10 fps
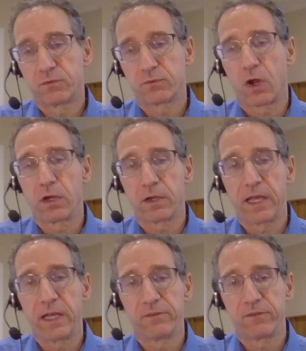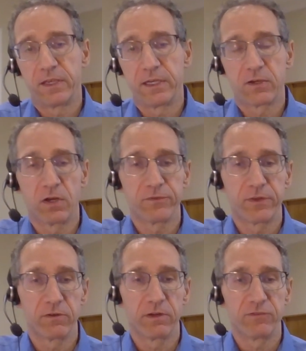start as a call
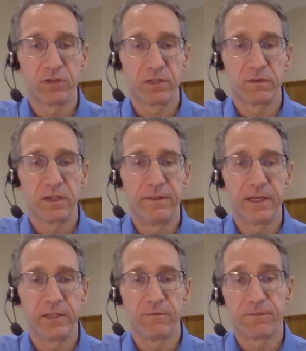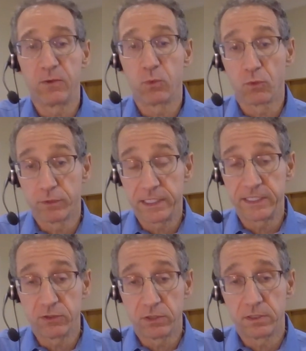center agent. And then if they were
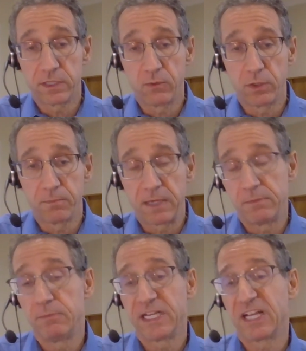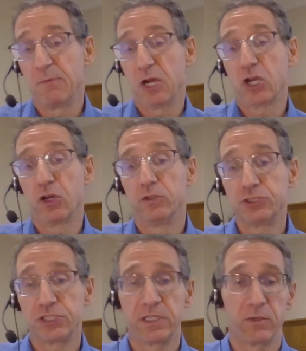really good, they would maybe become a
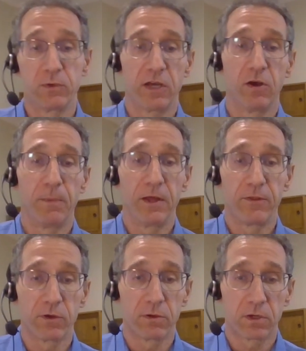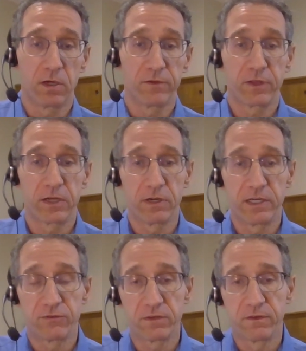coach and they would help other call center
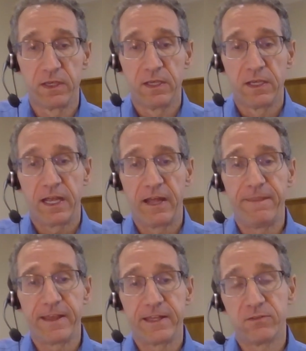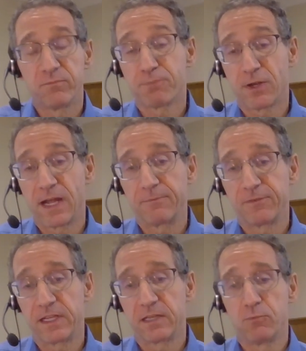agents. And then
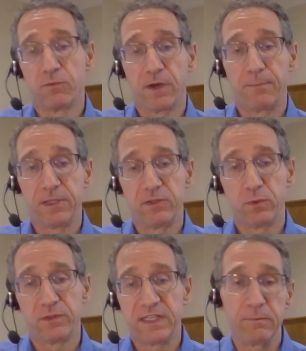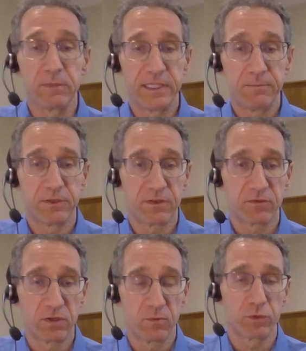perhaps they could move up into a team lead
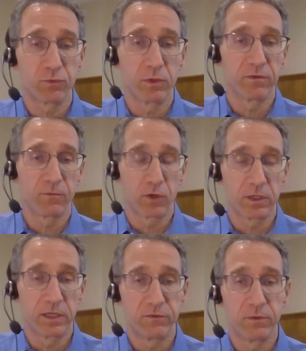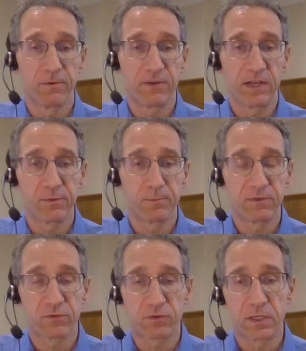position, which was a frontline supervisor
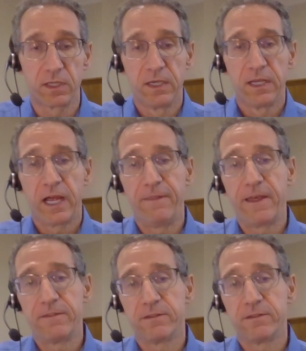position. And